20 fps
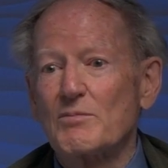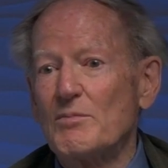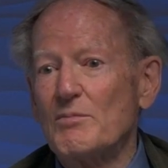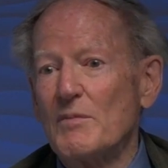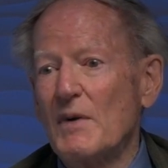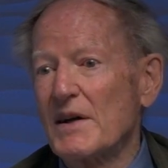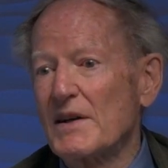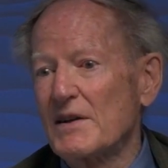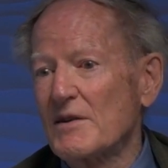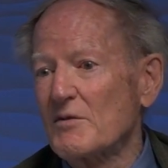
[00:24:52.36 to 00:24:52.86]

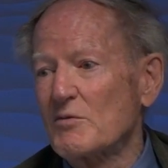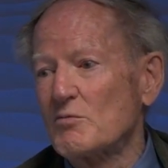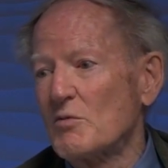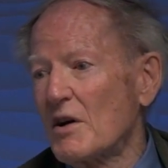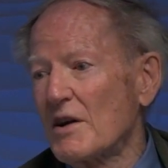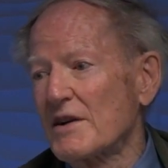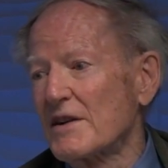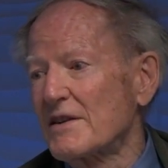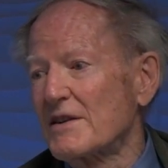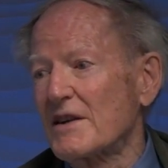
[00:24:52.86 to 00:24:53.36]
Many of them
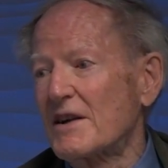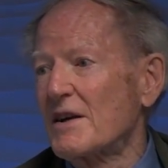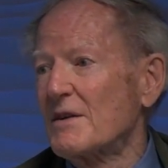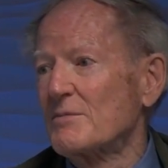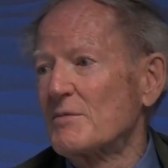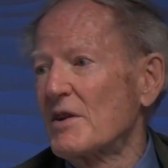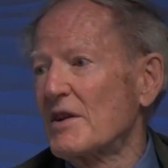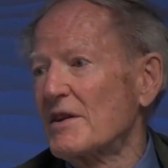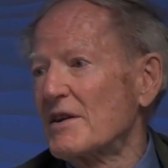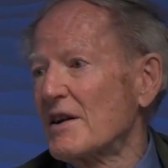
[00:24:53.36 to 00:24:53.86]
wanted to
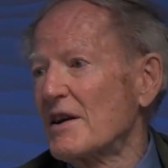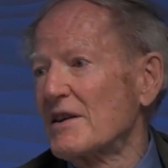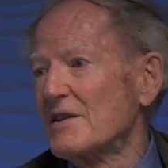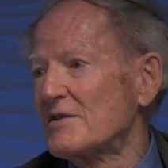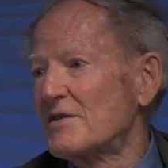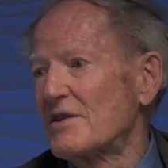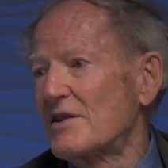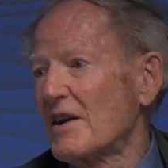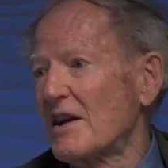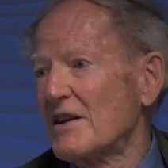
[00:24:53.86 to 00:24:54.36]
come to the United
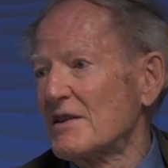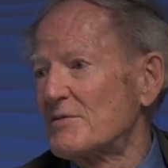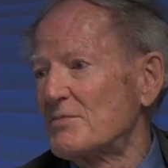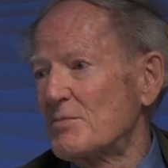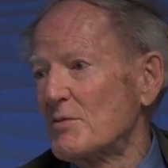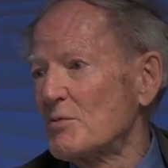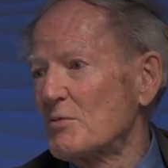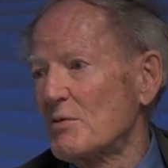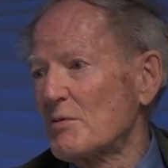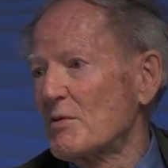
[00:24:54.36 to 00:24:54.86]
States,
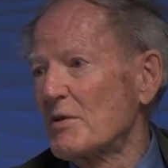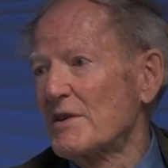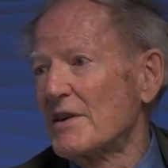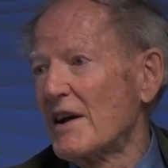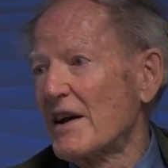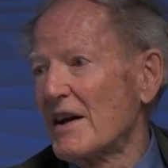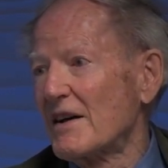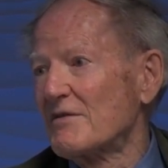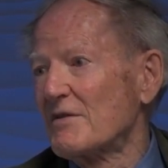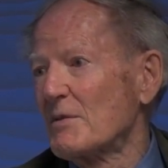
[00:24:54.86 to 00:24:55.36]
but we wouldn't
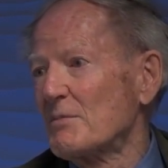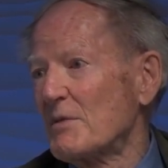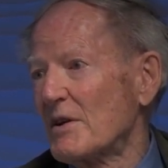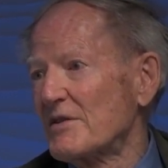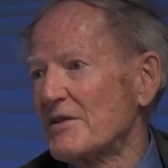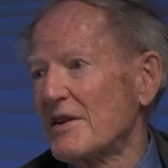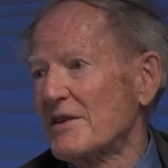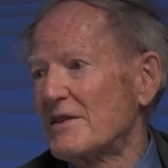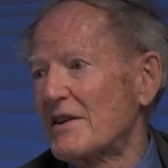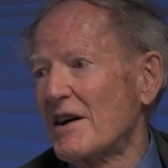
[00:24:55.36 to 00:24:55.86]
have them
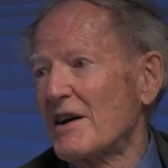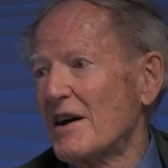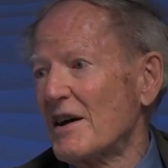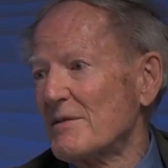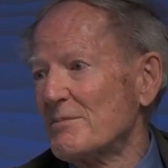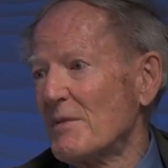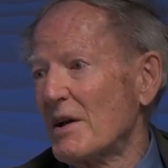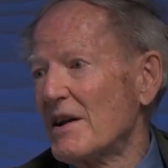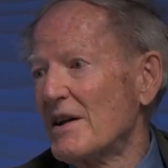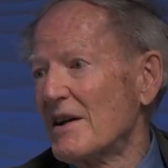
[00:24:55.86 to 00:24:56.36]
at the
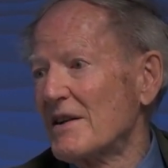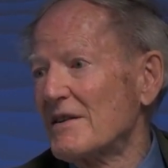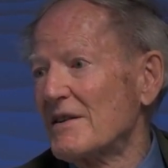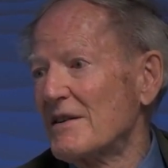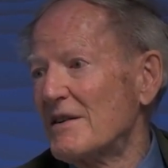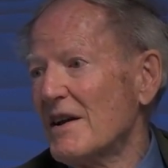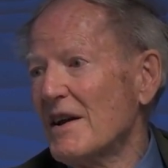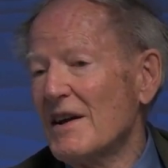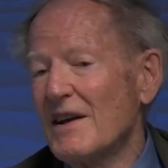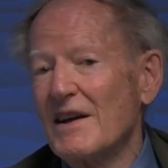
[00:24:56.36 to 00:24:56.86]
time,
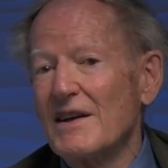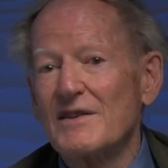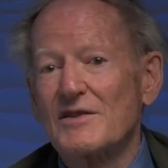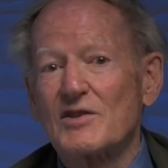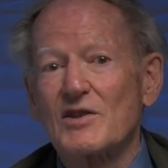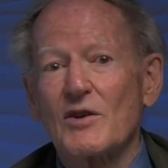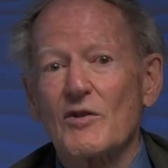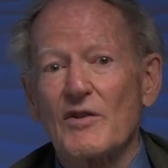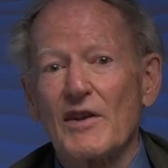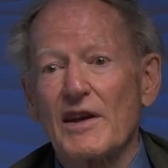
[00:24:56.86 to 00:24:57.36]
and
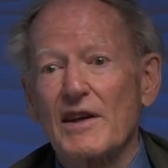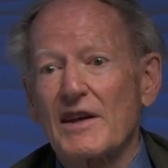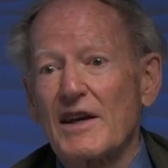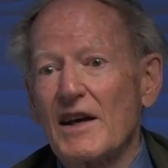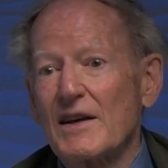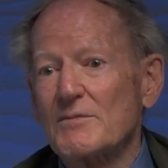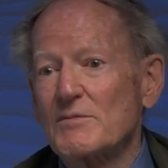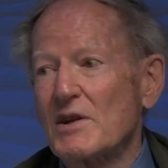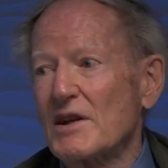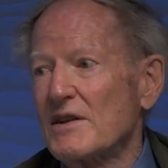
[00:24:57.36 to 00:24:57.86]
so they
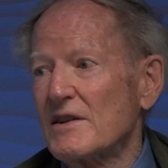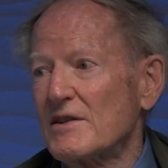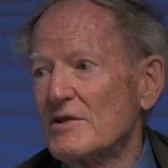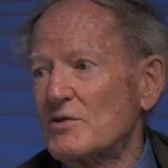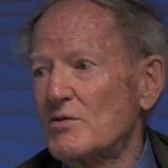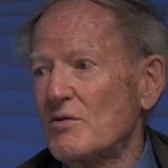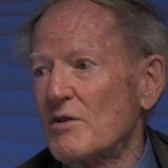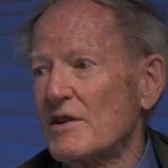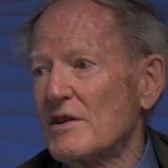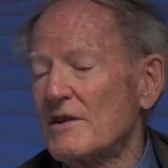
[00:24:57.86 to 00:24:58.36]
came to
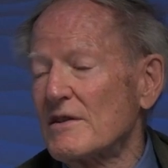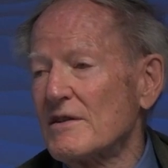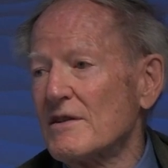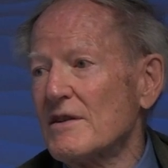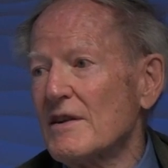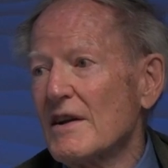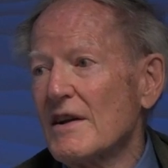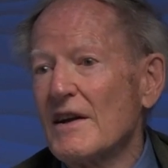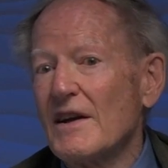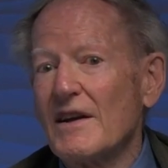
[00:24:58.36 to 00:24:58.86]

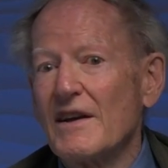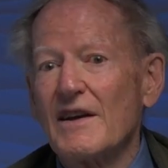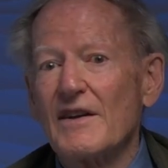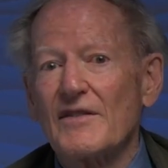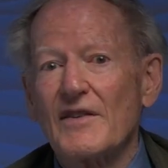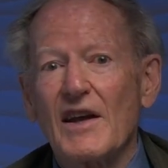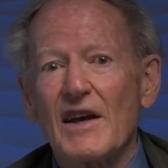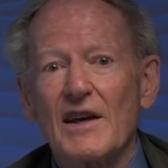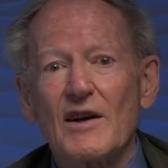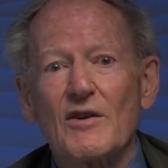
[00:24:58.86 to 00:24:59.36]
Israel,
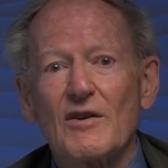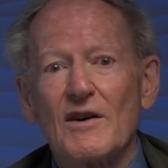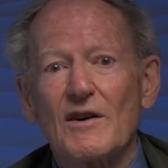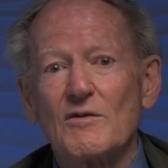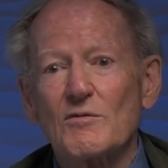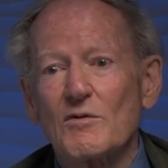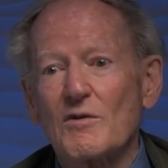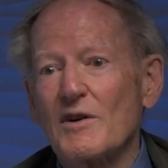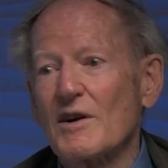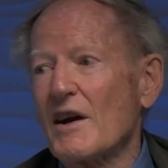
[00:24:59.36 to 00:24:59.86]
and they
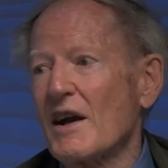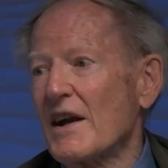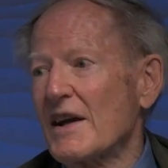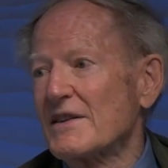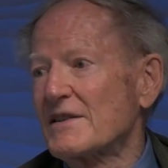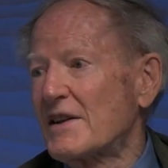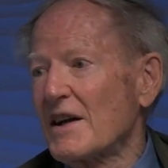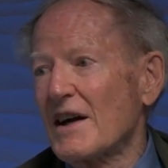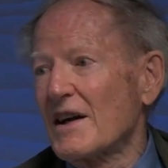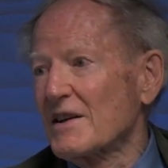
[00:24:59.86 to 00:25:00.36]
all were
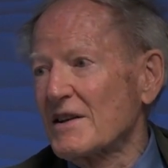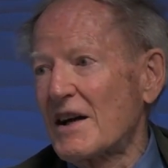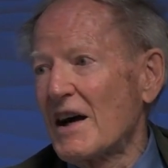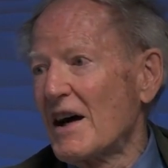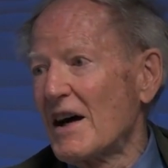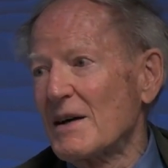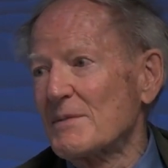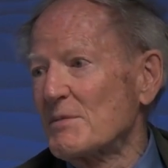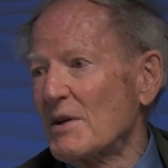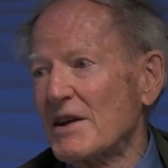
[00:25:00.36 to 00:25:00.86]

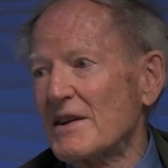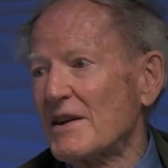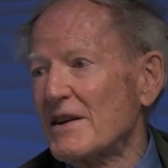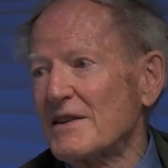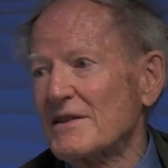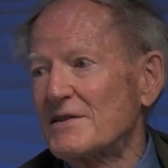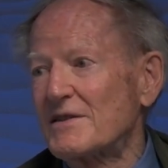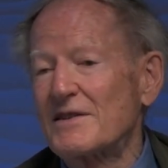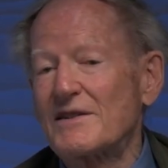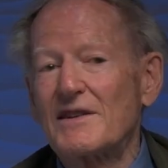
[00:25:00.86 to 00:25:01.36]

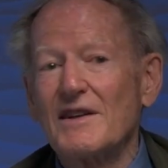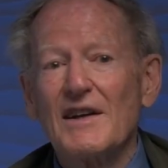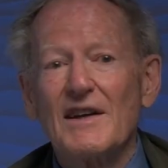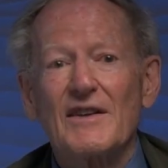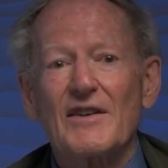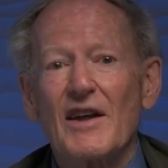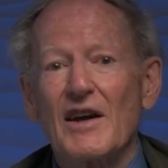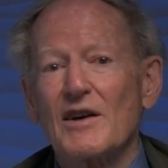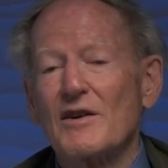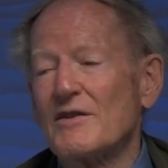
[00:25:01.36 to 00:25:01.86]
anti-communist.
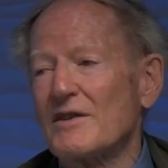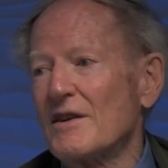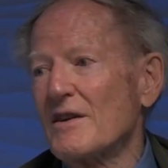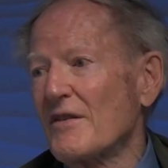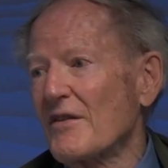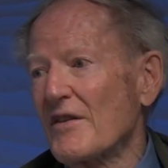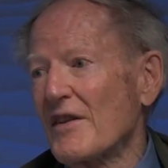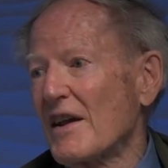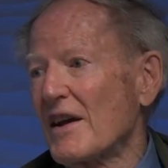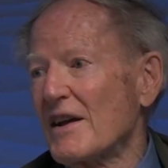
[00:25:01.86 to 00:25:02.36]

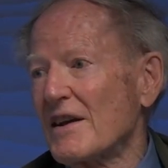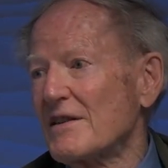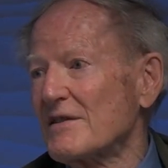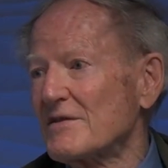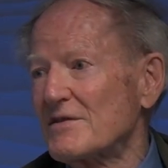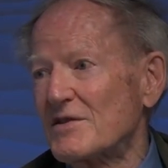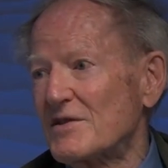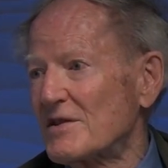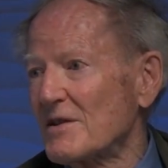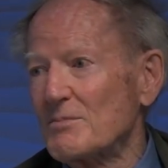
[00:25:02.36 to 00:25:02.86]
They
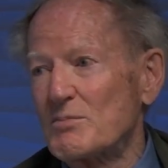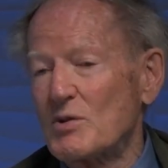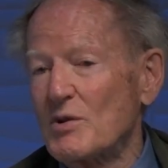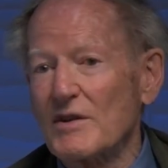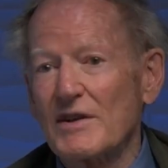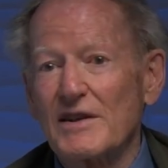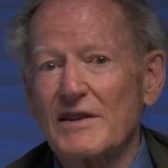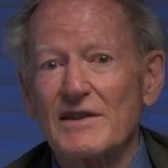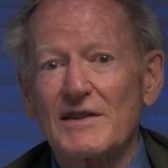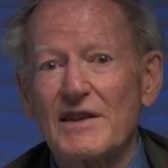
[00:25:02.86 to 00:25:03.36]

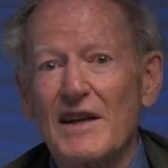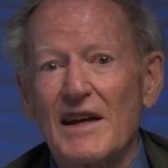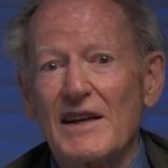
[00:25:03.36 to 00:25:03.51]
supported